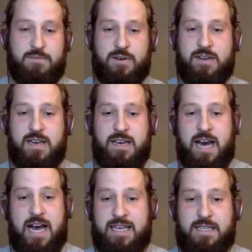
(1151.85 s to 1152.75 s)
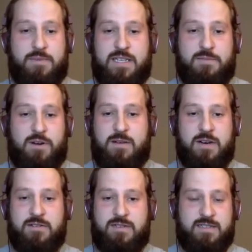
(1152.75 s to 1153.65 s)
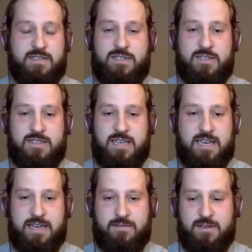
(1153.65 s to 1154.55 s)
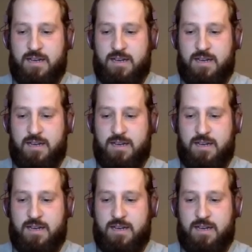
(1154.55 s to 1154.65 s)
But I think the best part about this is just seeing